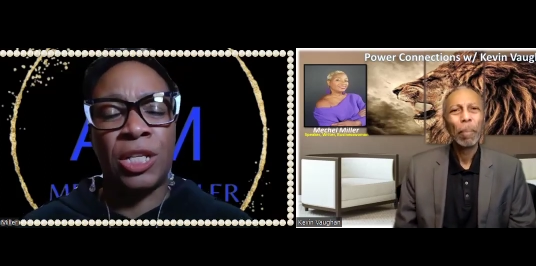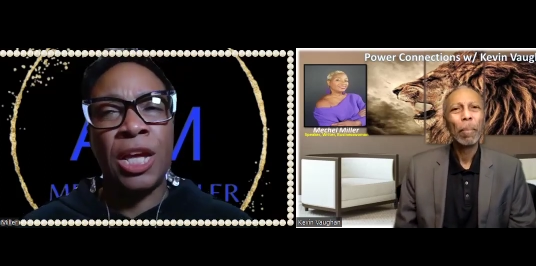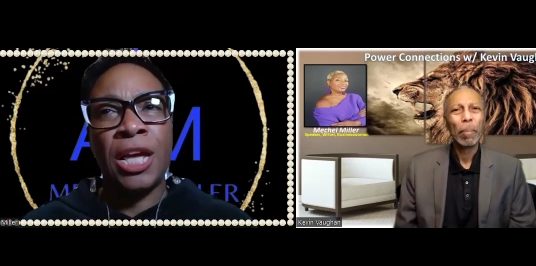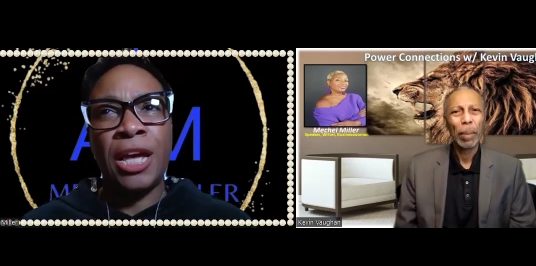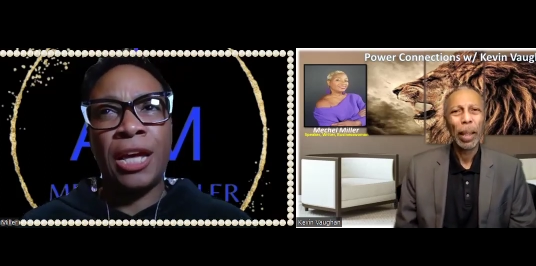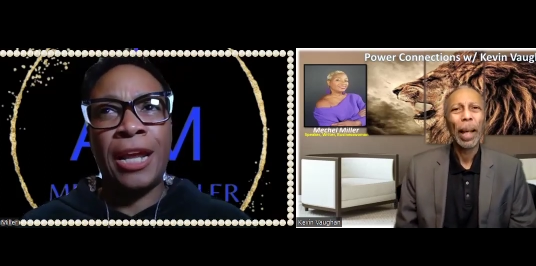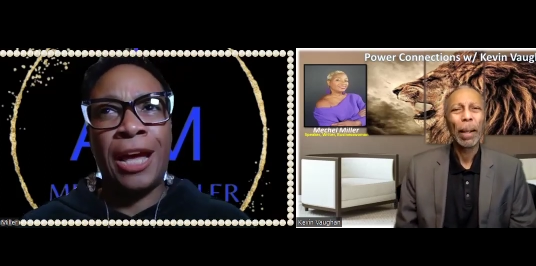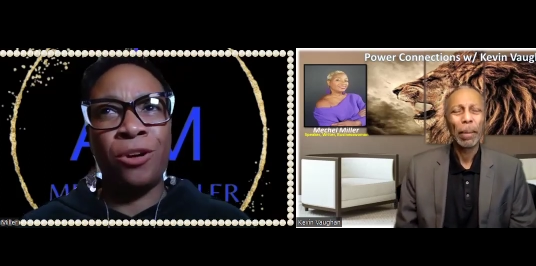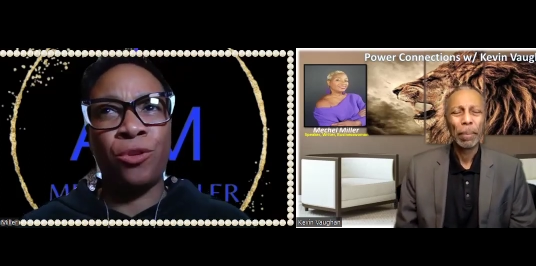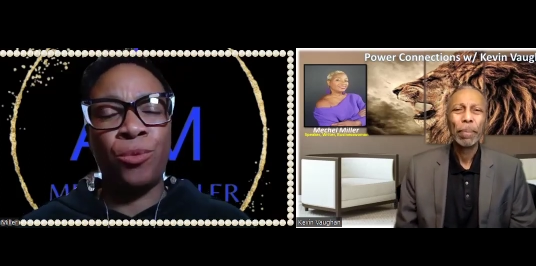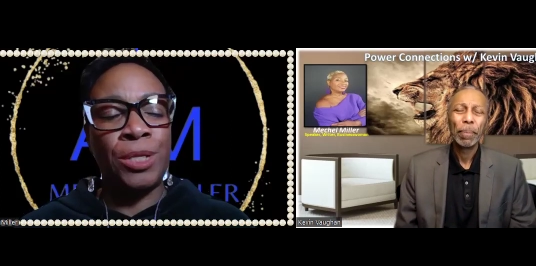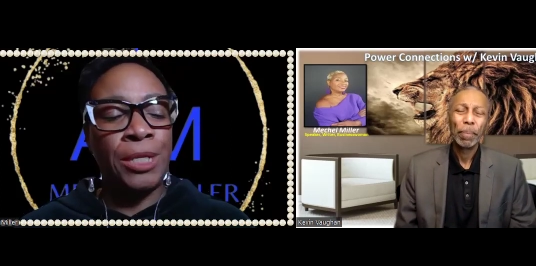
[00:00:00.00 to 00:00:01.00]
Speaker 1: and, and how
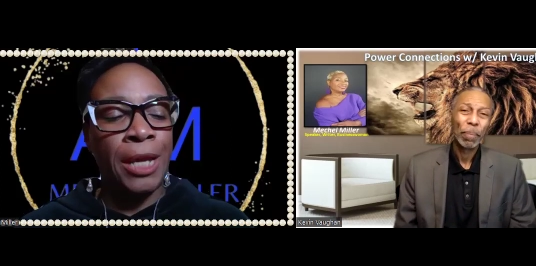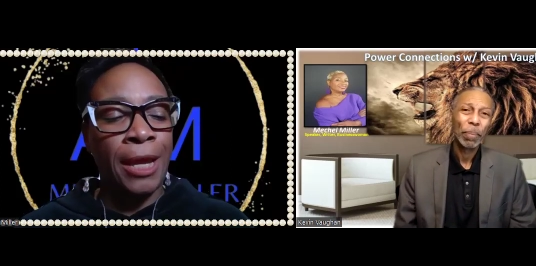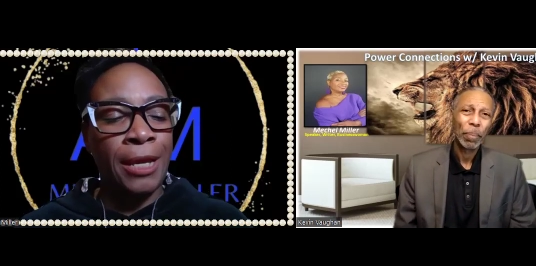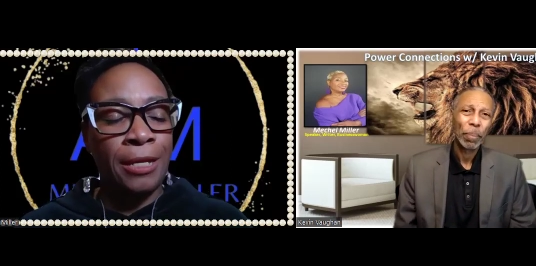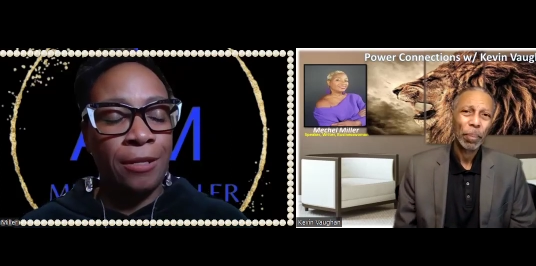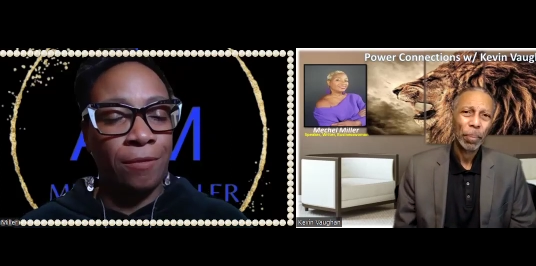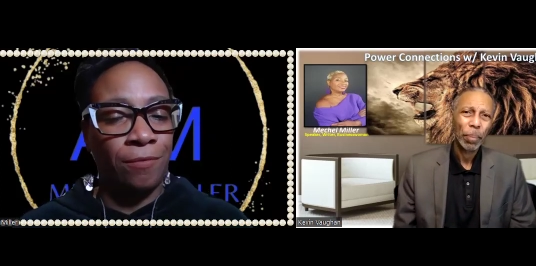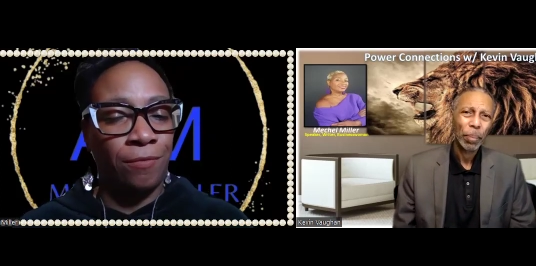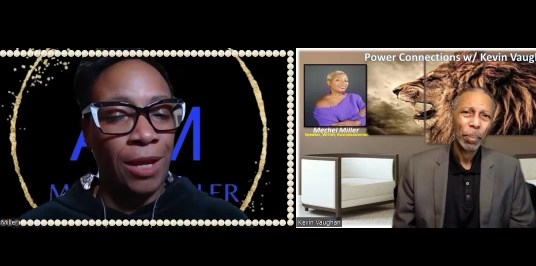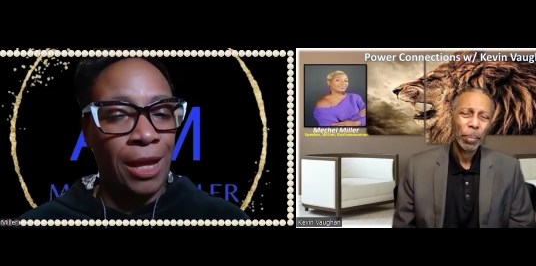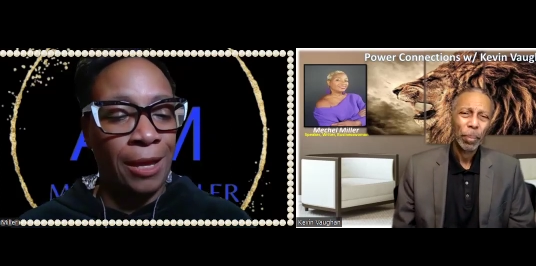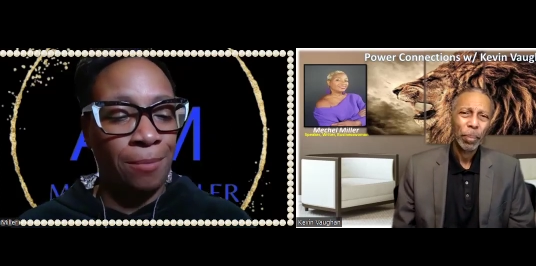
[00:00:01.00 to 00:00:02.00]
yeah. creative
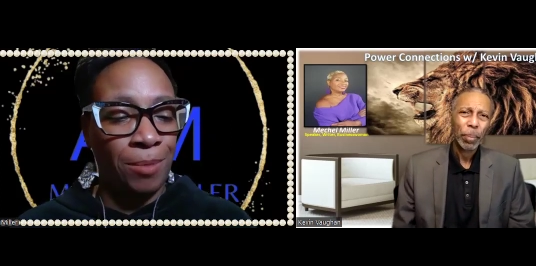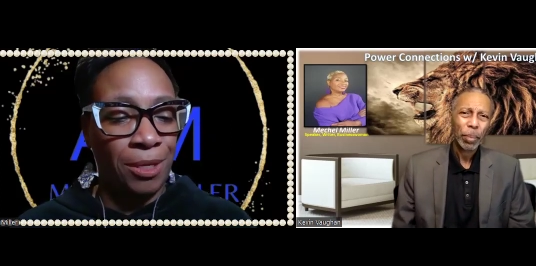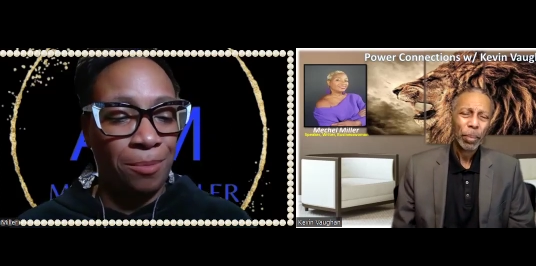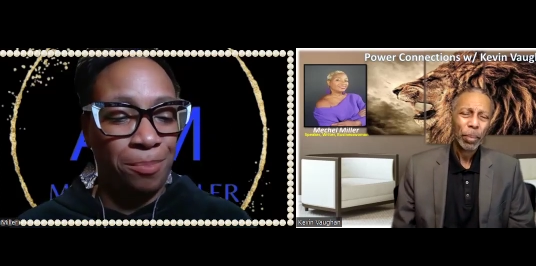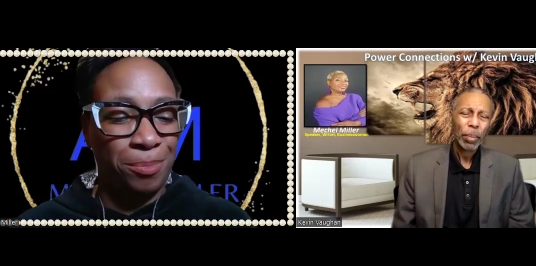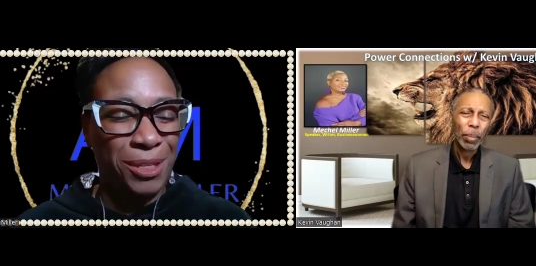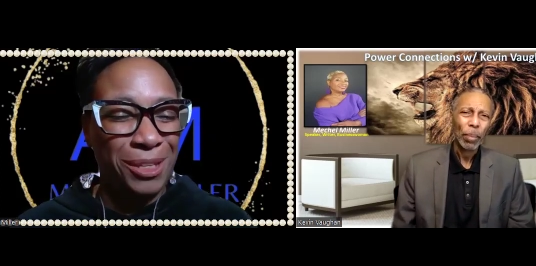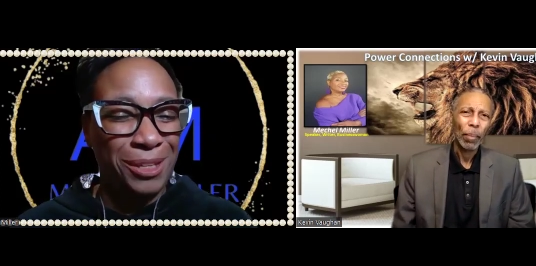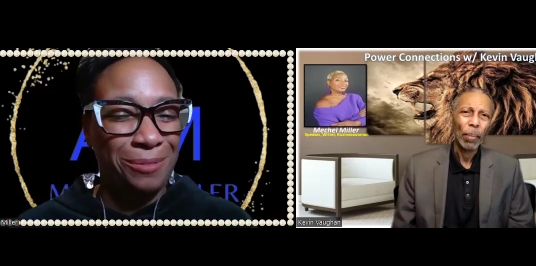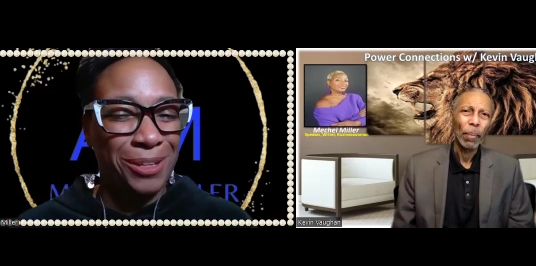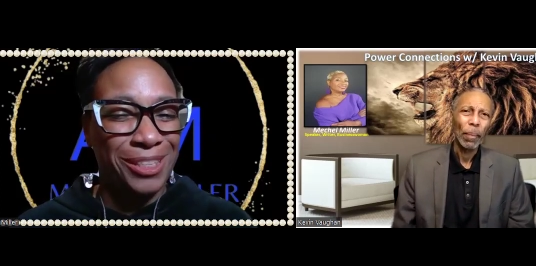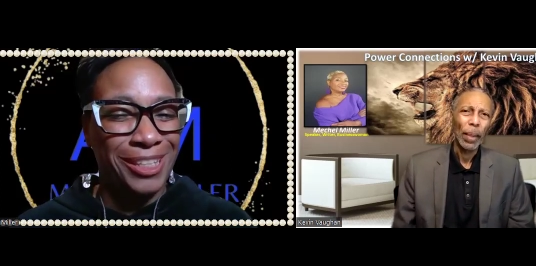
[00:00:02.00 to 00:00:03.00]
I may be
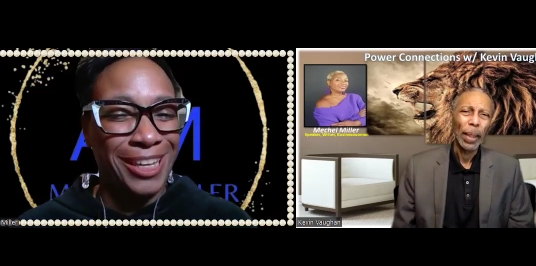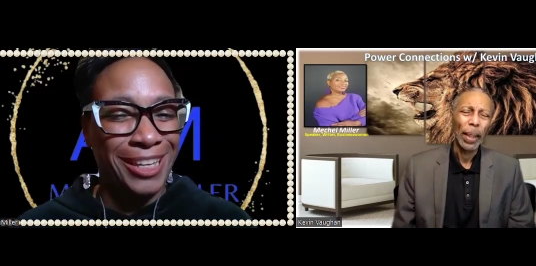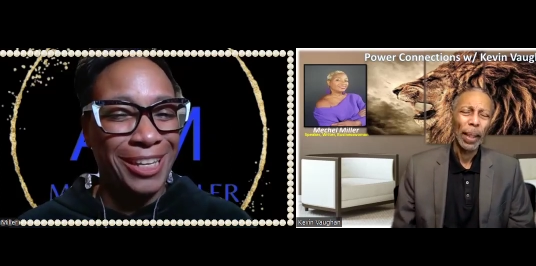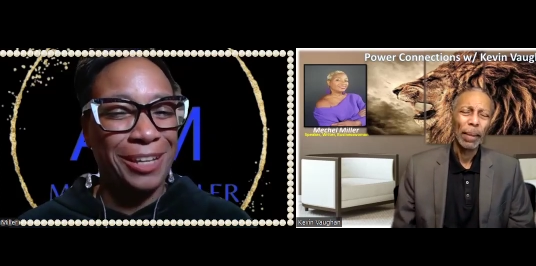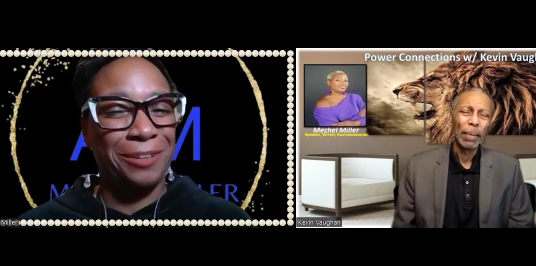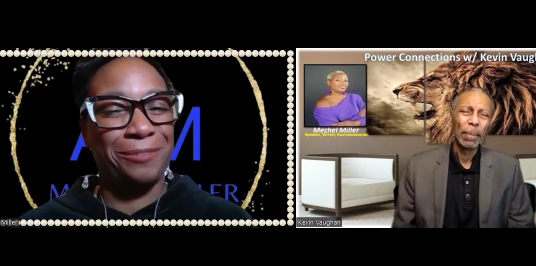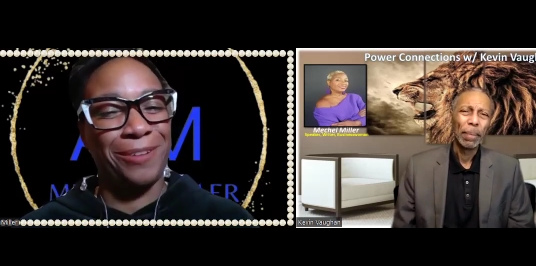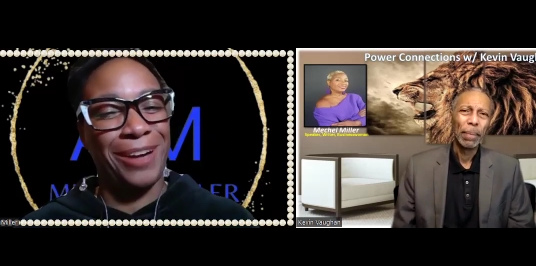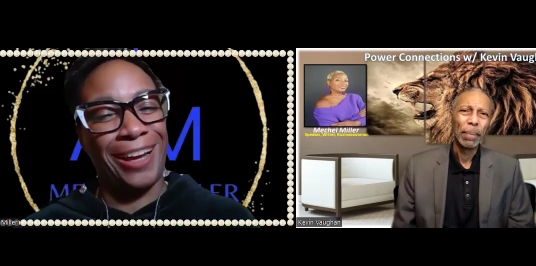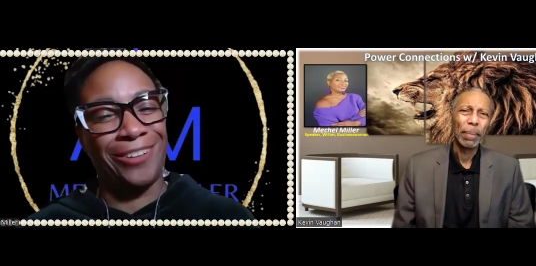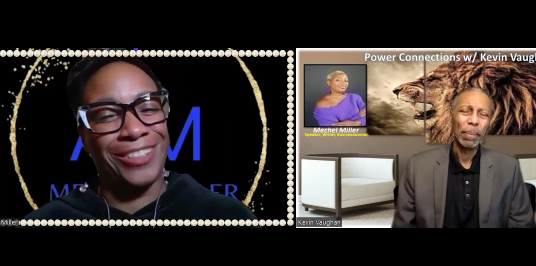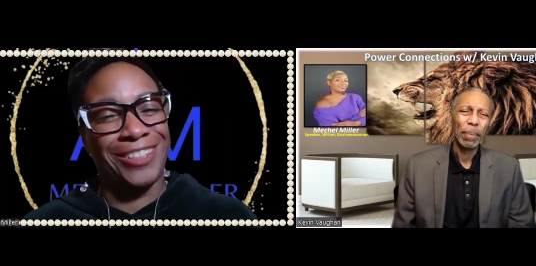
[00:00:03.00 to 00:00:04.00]
with getting
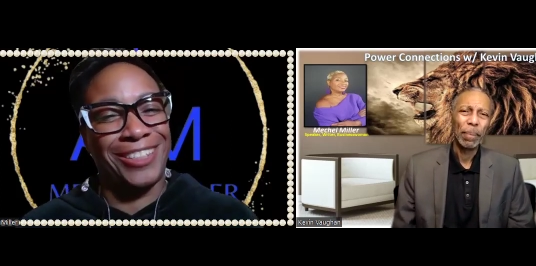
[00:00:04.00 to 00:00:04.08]
around